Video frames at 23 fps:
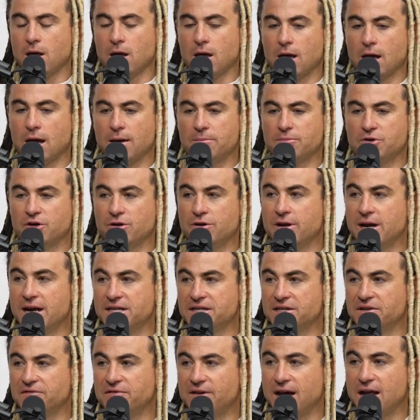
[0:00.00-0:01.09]
I'm sure you guys
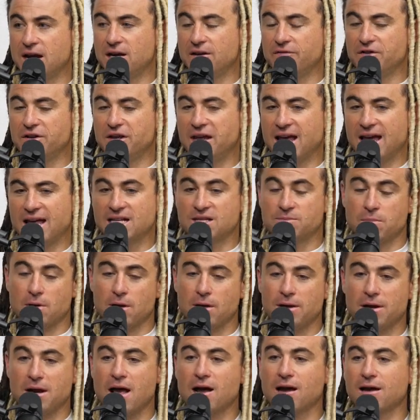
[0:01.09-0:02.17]
can find it. If you can't, it's
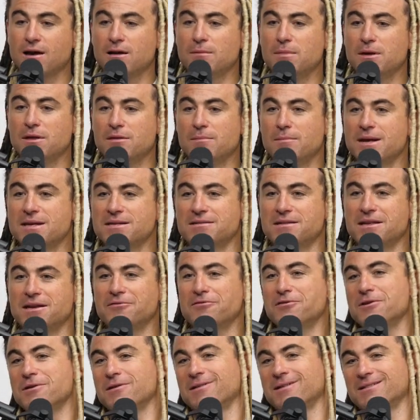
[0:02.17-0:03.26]
probably not going to be the best thing for
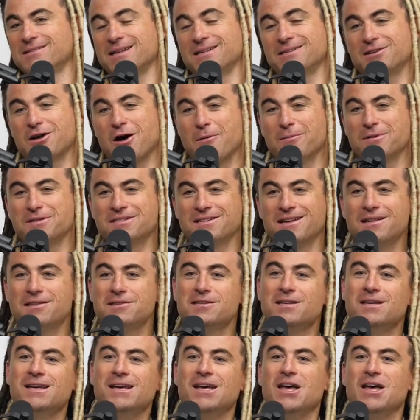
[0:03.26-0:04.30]
you because that's common sense.